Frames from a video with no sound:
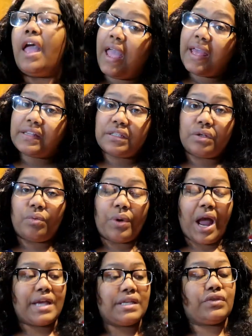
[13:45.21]
and some
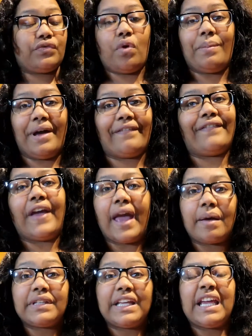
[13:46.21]
rice for my
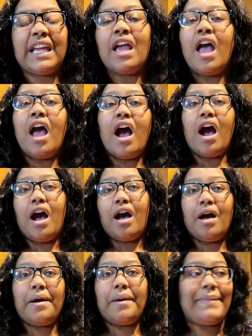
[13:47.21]
family
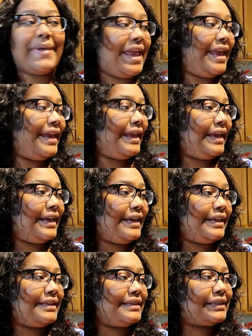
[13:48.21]
um
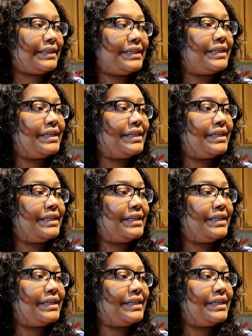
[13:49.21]
and